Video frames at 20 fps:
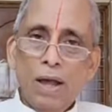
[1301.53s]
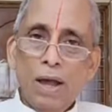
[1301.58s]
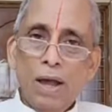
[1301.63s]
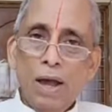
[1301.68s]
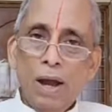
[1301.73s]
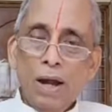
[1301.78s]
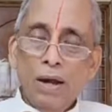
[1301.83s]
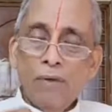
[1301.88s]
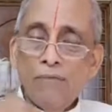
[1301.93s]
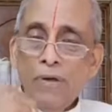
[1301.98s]

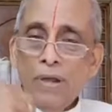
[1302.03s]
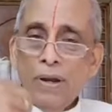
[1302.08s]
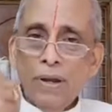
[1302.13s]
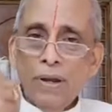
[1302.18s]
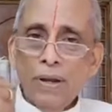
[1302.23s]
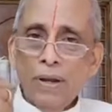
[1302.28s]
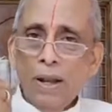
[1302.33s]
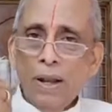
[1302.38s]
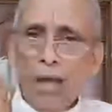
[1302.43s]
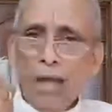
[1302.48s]
And
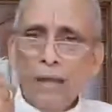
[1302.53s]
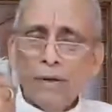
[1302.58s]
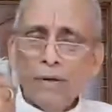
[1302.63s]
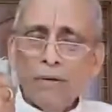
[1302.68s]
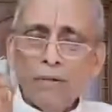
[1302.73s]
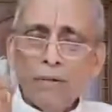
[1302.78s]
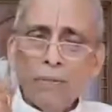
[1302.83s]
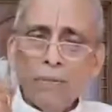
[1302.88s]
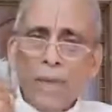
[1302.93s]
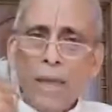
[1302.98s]
when I
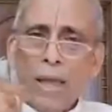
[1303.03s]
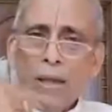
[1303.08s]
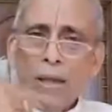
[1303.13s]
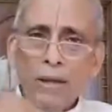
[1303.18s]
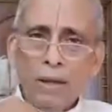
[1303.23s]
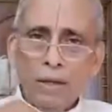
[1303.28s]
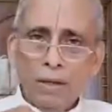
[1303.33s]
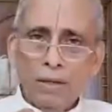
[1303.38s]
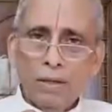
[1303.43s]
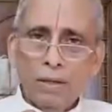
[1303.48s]
go
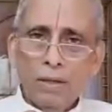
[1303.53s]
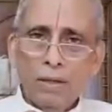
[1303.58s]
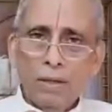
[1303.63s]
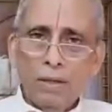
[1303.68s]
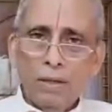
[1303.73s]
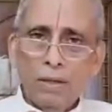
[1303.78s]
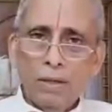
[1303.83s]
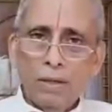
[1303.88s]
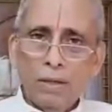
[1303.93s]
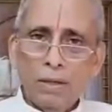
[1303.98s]
back
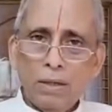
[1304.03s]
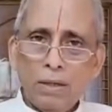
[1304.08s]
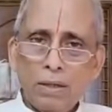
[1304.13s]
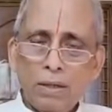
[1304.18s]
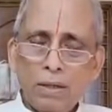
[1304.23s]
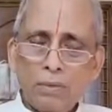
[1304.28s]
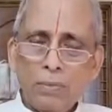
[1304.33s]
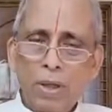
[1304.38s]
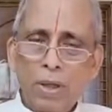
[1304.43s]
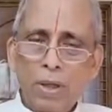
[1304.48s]

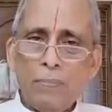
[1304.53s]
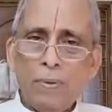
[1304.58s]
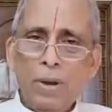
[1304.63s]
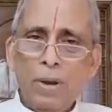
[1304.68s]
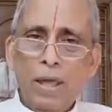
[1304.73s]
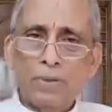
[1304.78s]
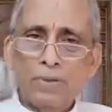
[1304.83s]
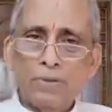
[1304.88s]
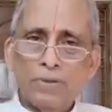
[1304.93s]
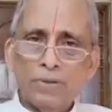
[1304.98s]
to my
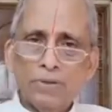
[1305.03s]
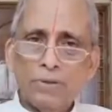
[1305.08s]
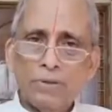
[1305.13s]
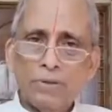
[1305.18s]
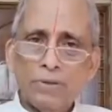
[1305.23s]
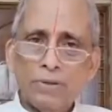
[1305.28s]
place,